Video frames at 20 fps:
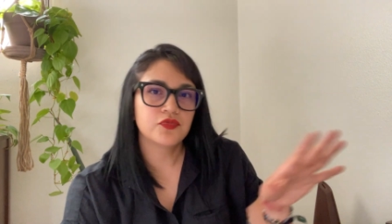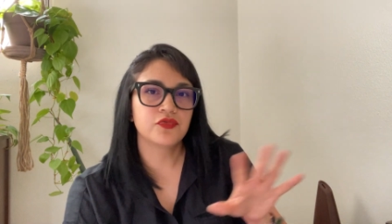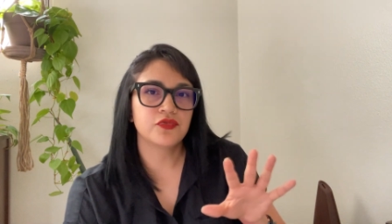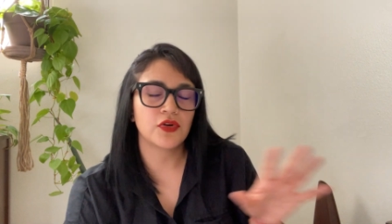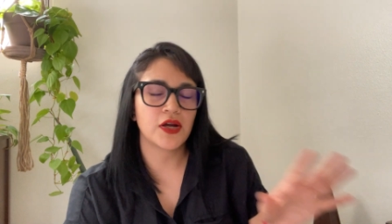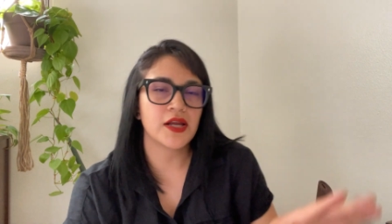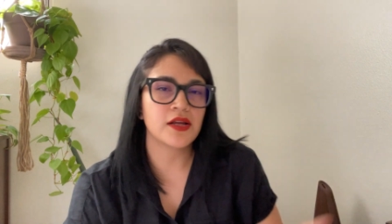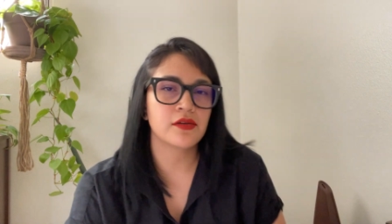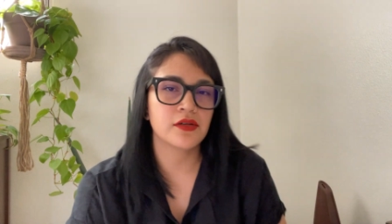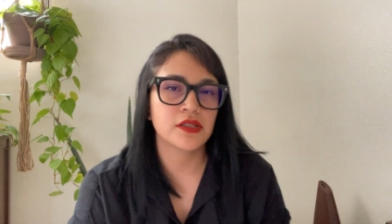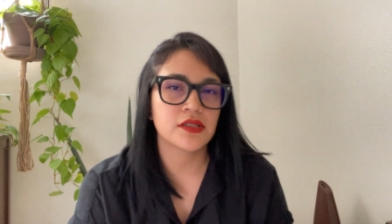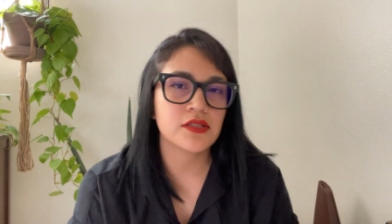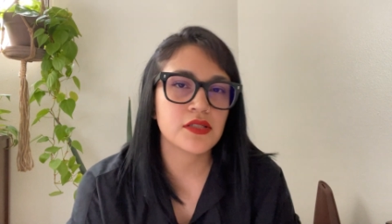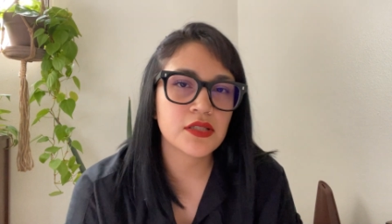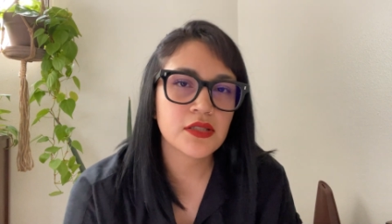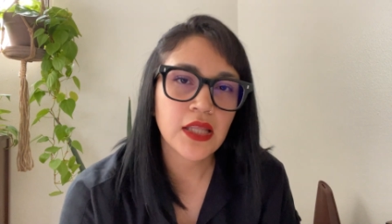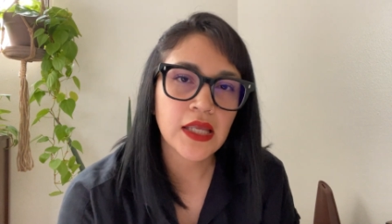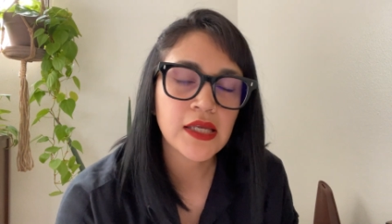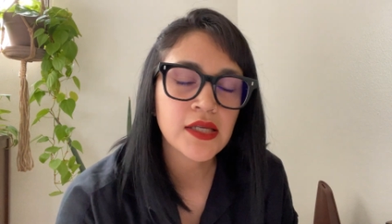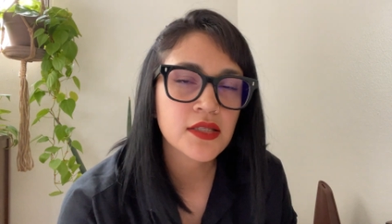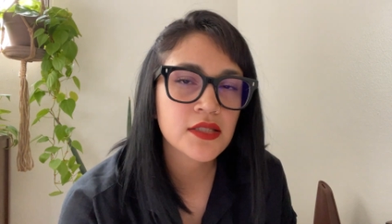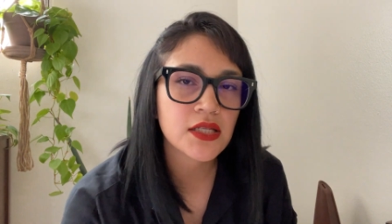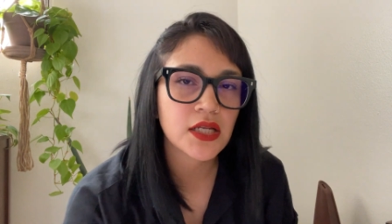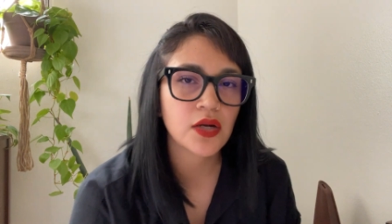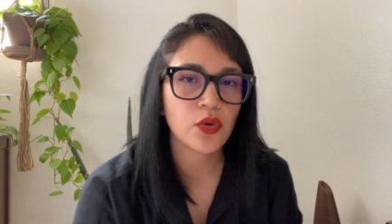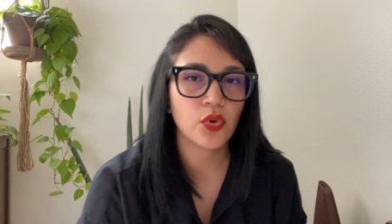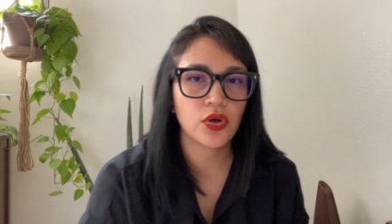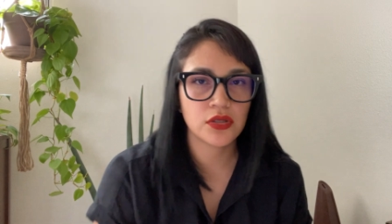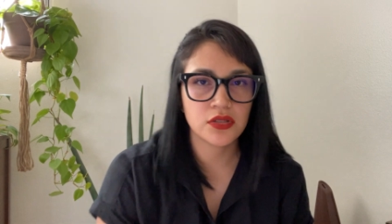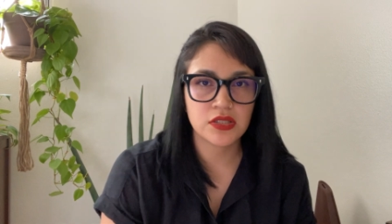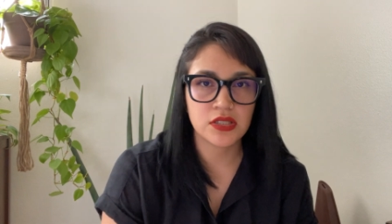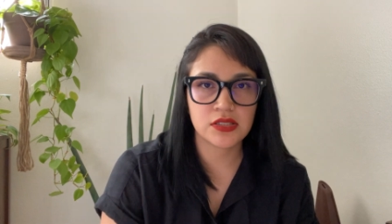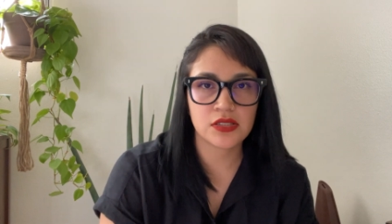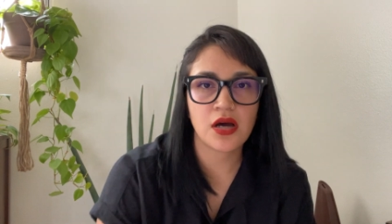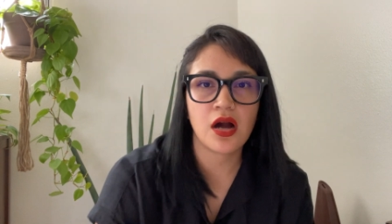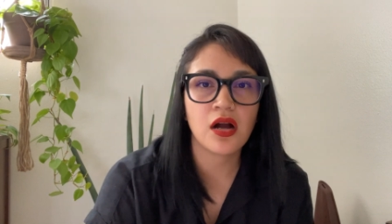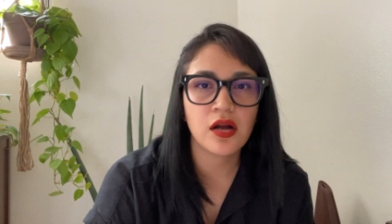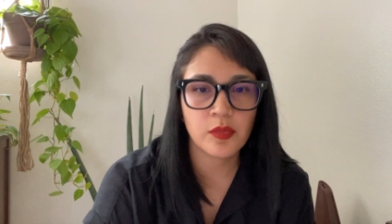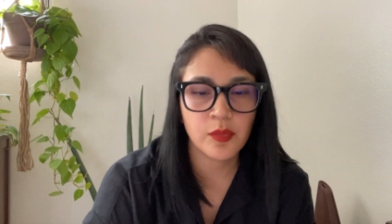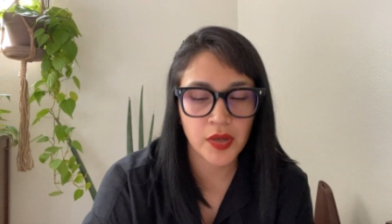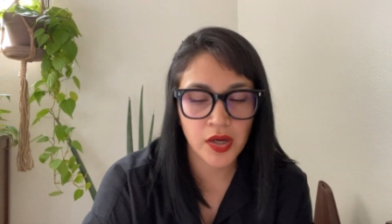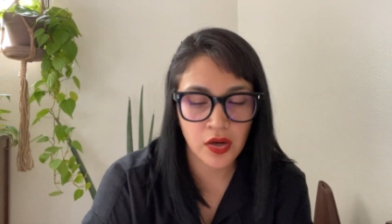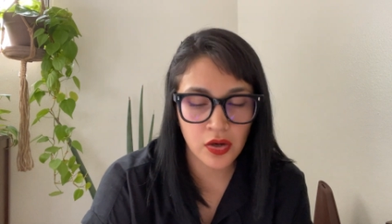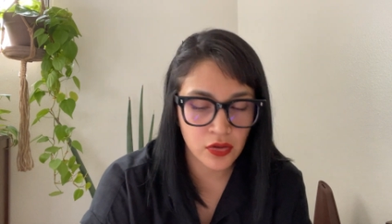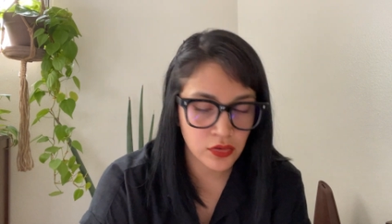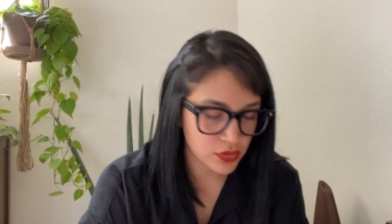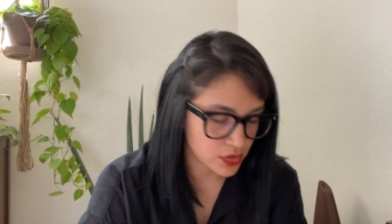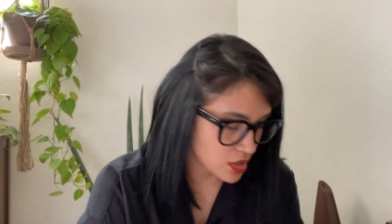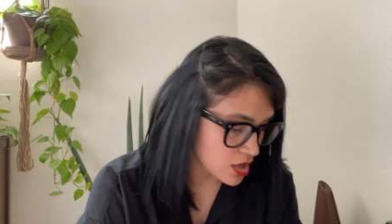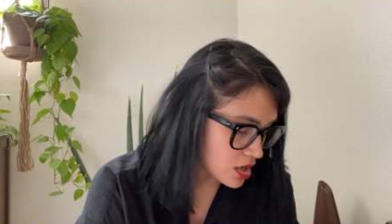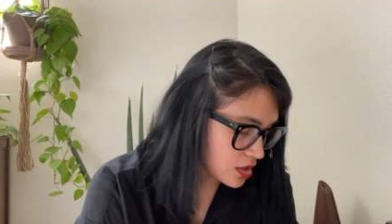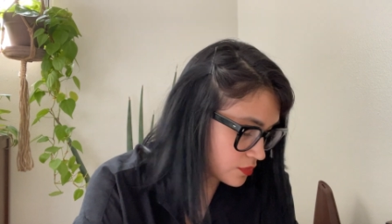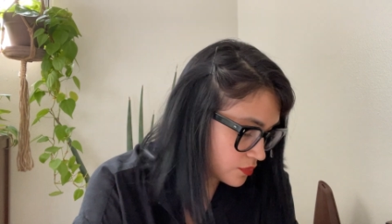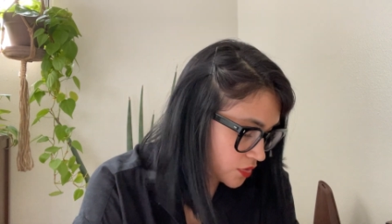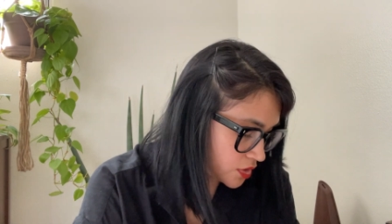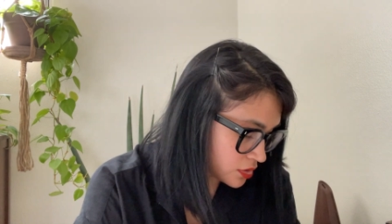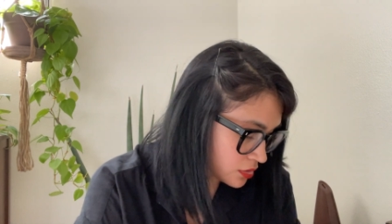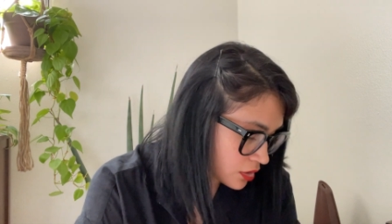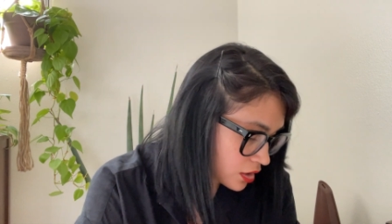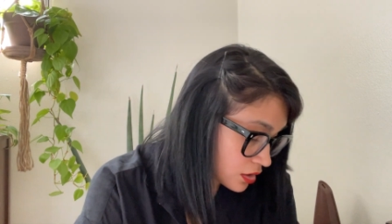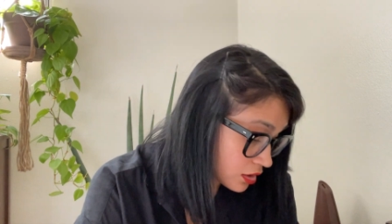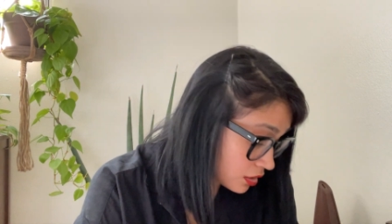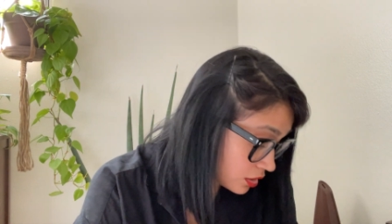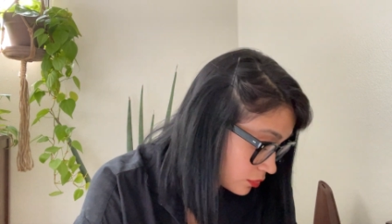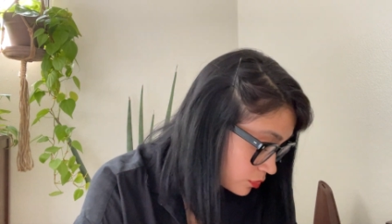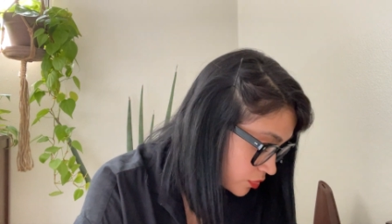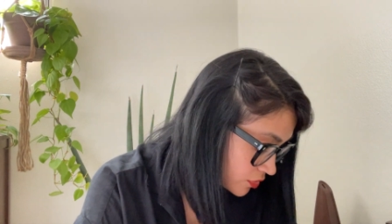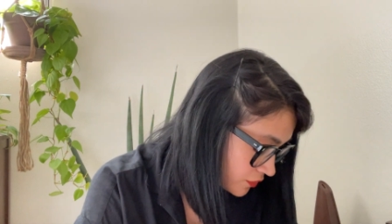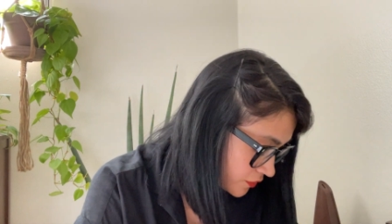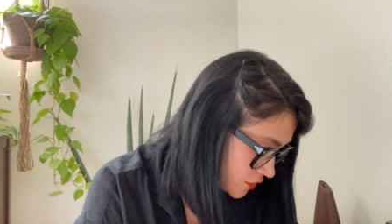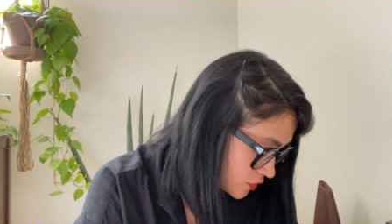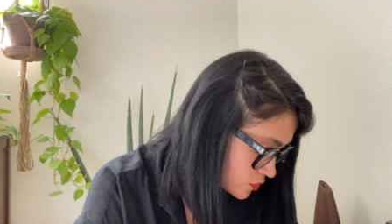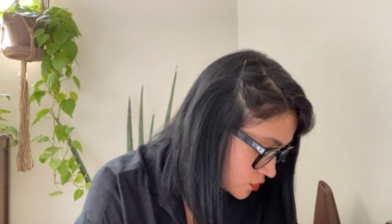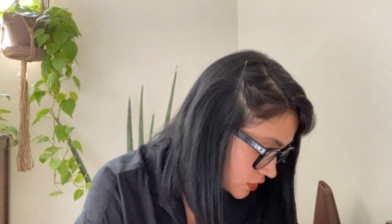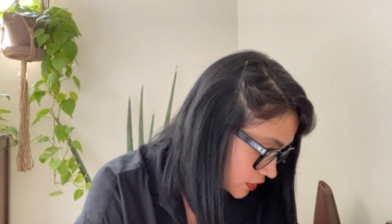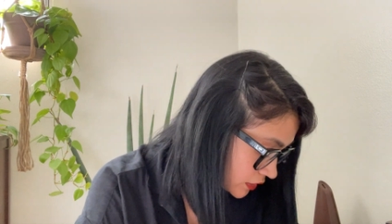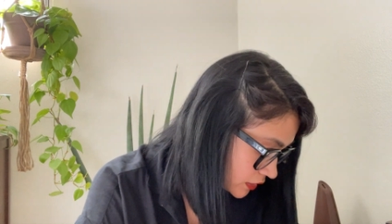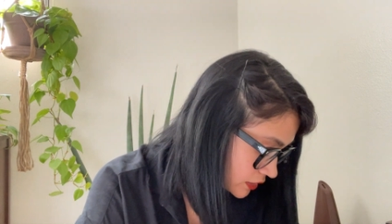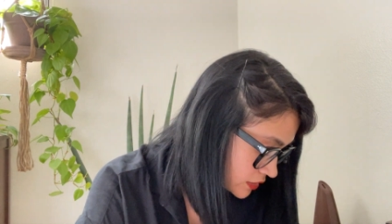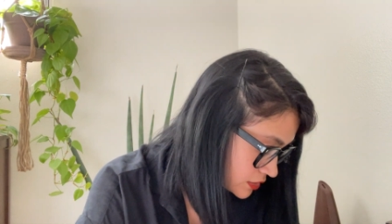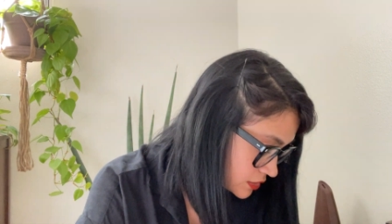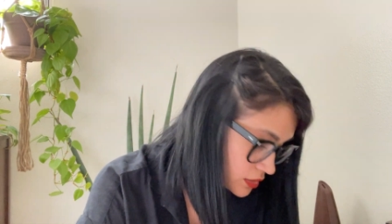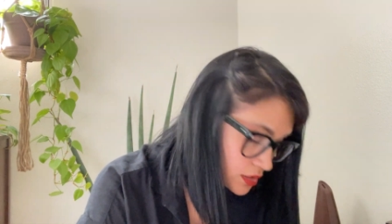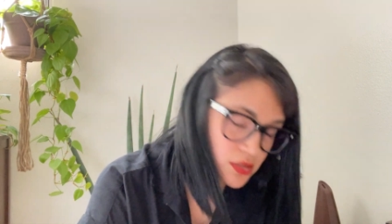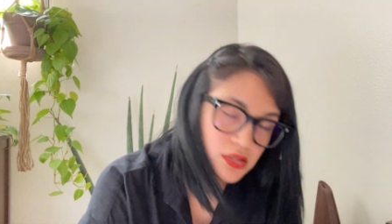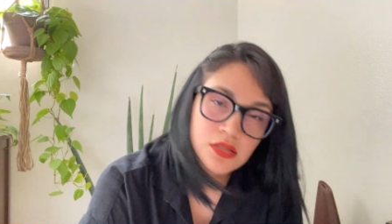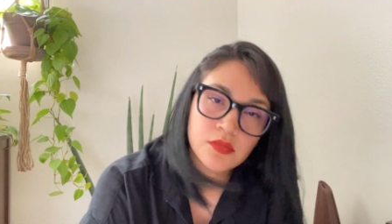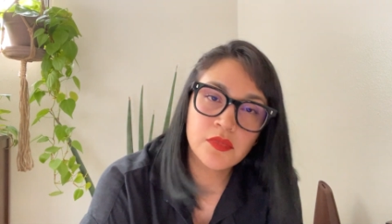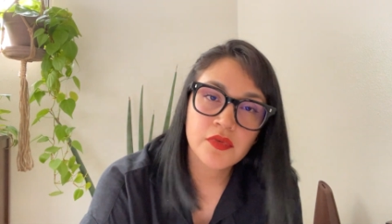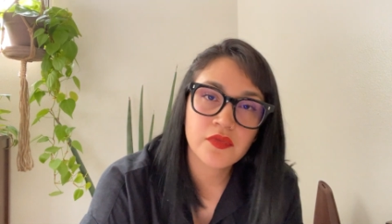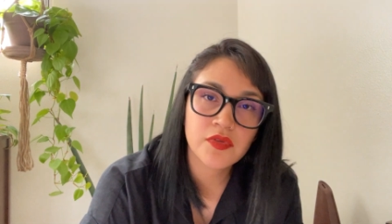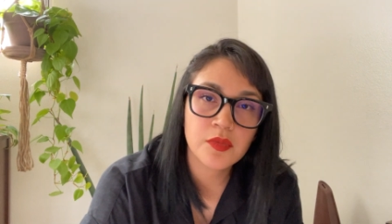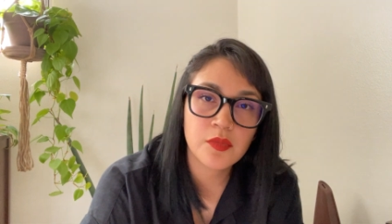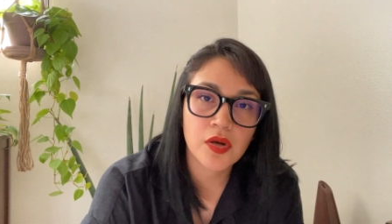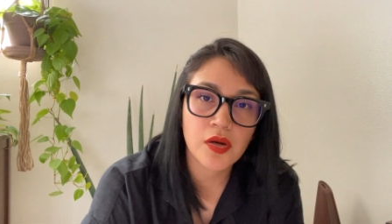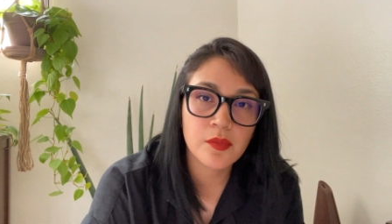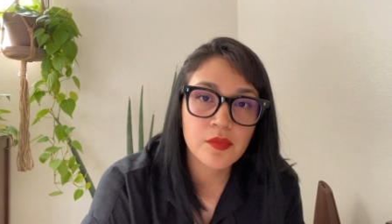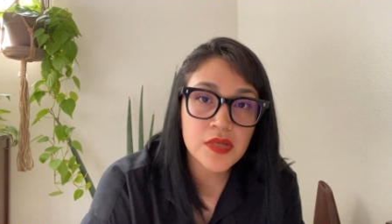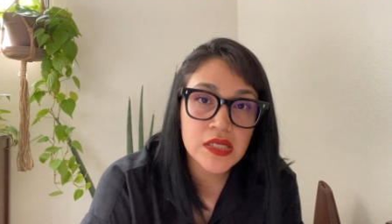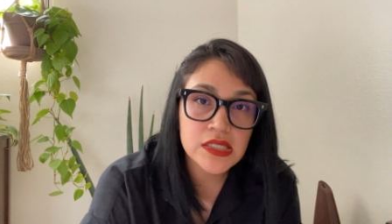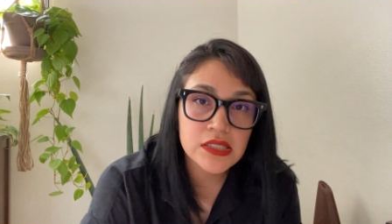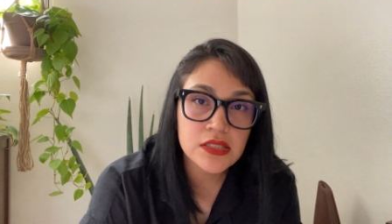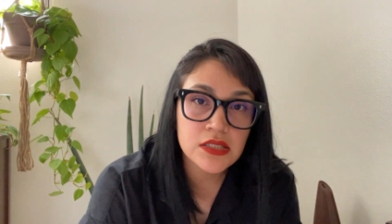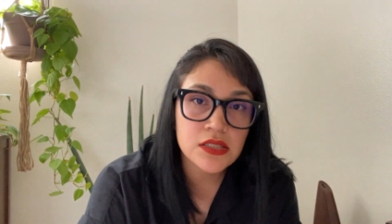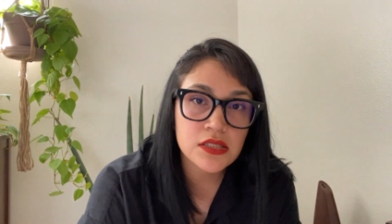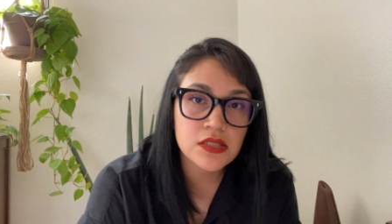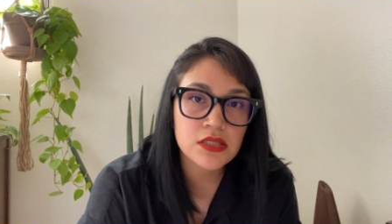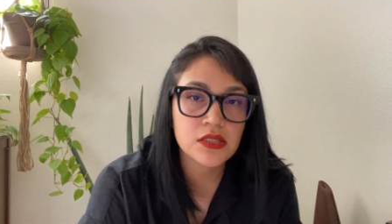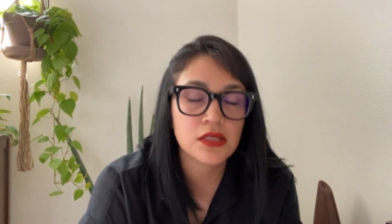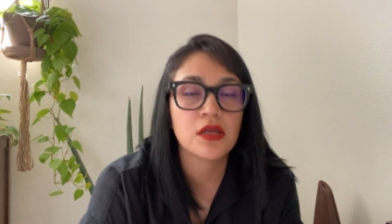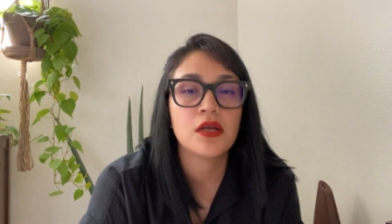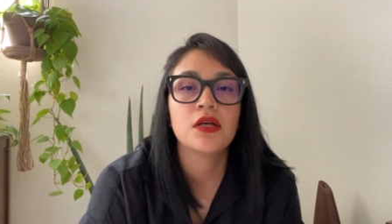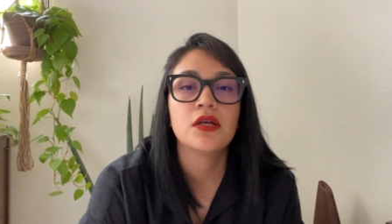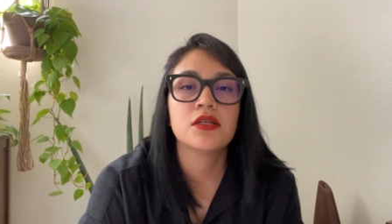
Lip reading: fragrance things that I wanted to talk about. They're not all perfumes, like I said. Some of them are mists.